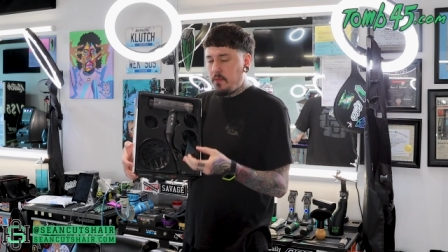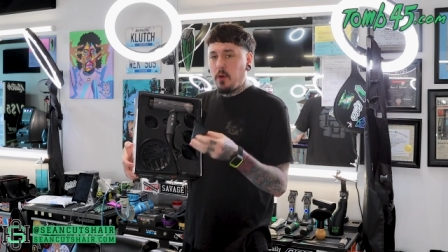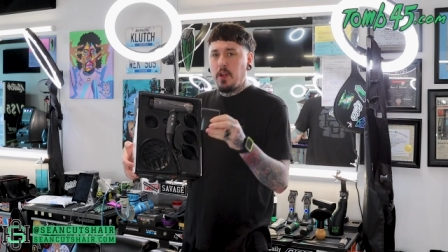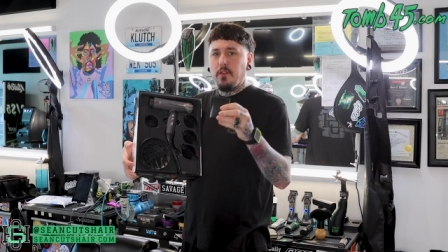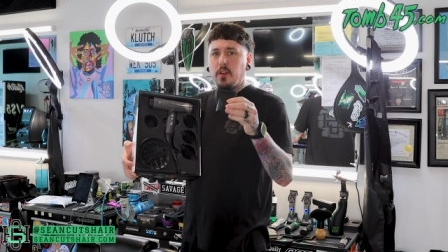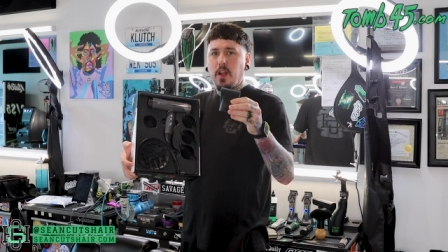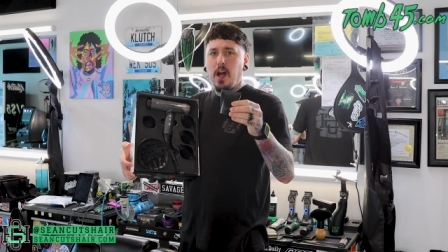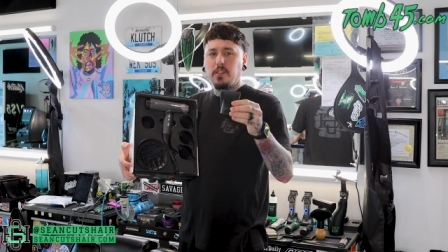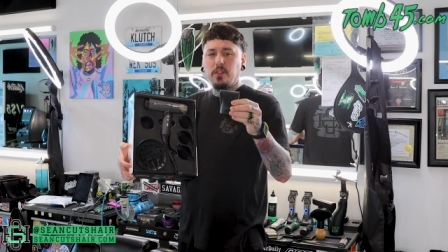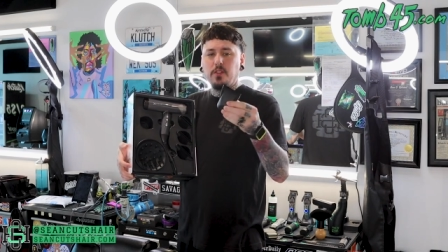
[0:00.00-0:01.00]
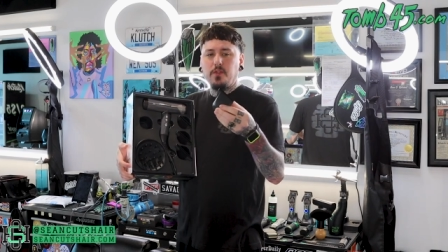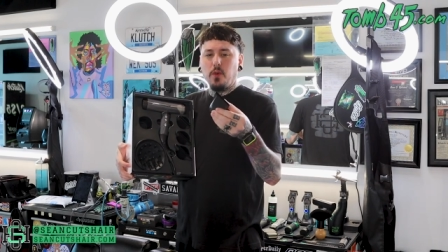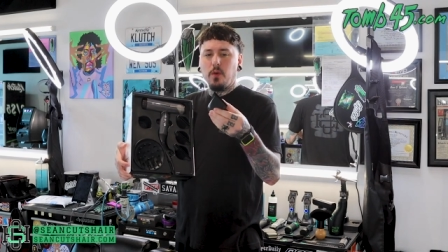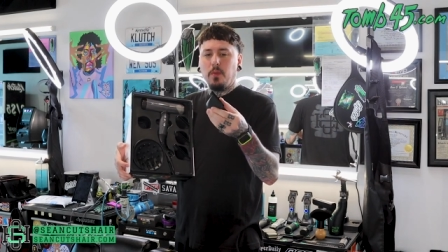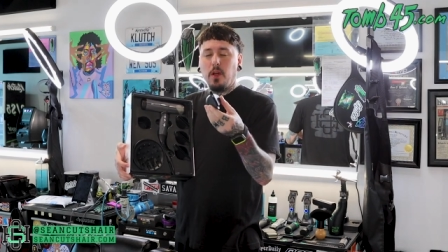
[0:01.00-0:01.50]
Four different nozzles
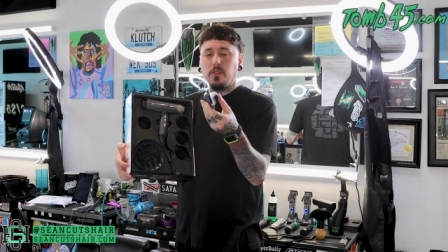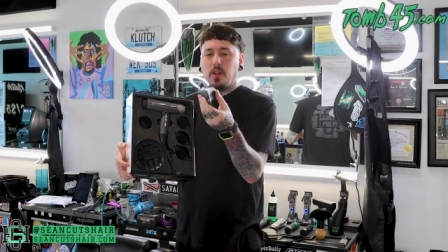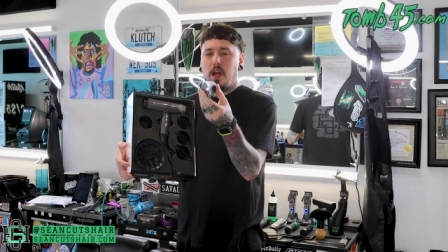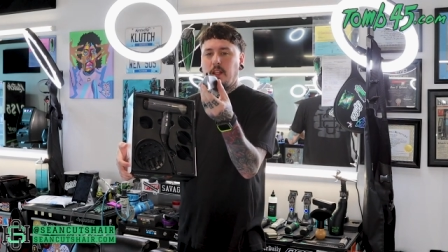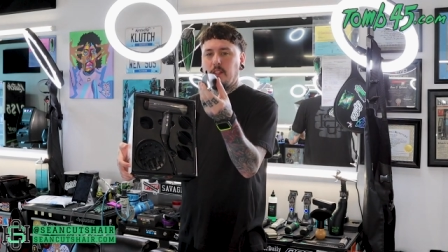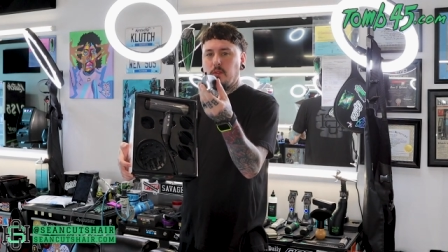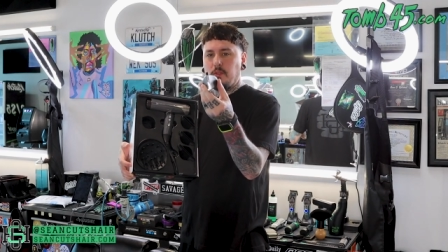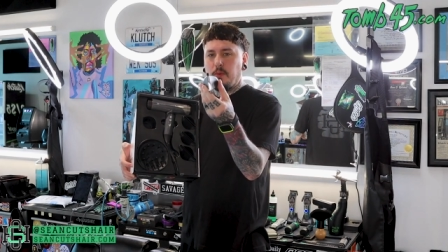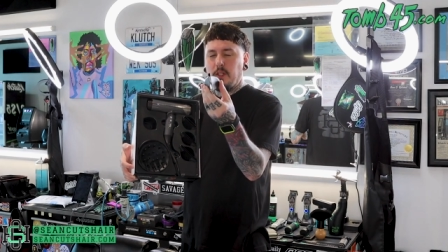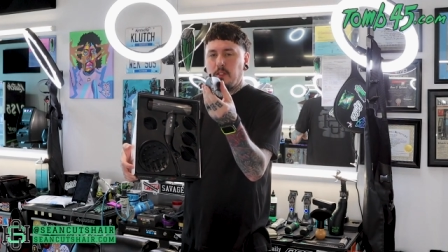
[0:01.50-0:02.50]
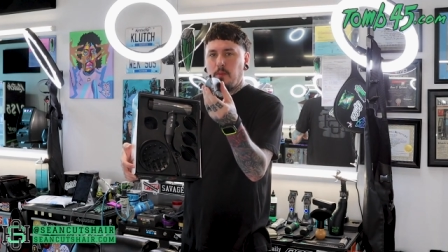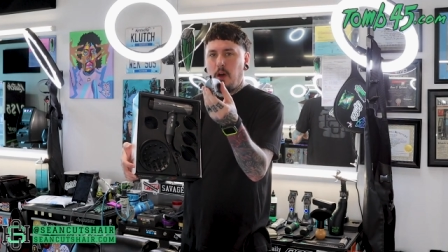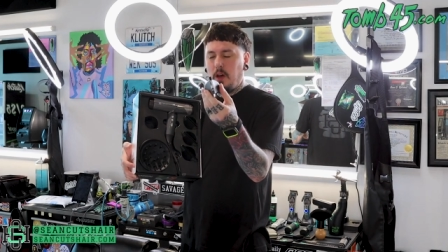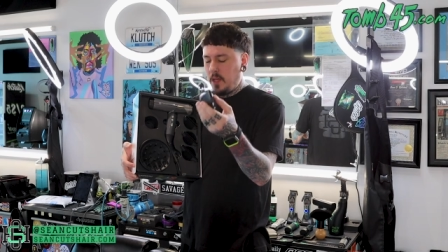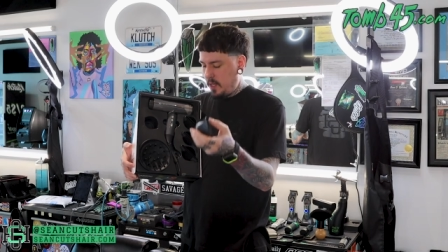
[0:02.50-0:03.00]
for blow drying. This one's pretty
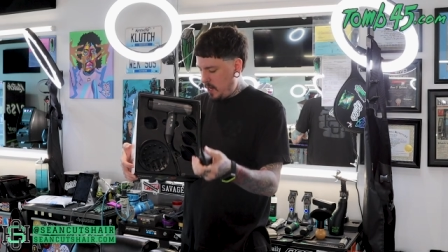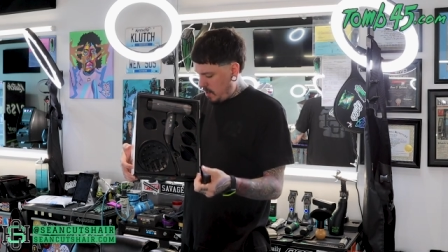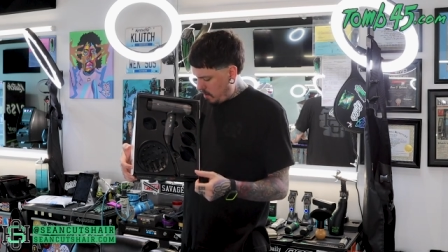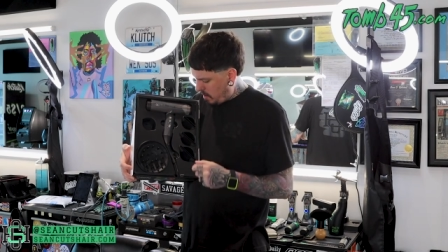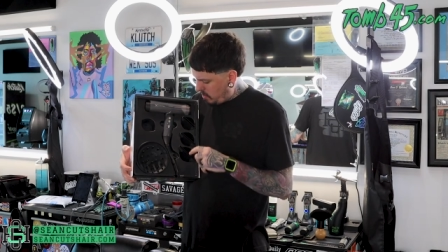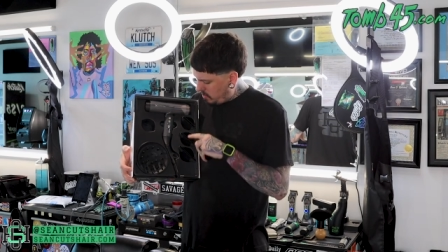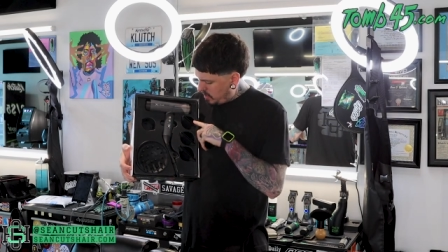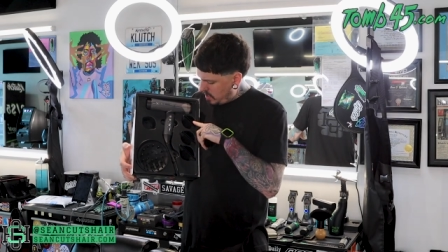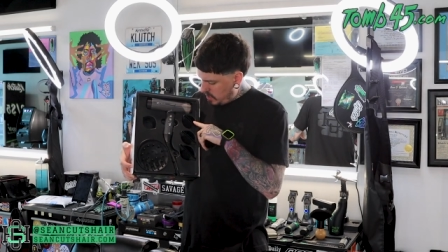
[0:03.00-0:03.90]
small and narrow.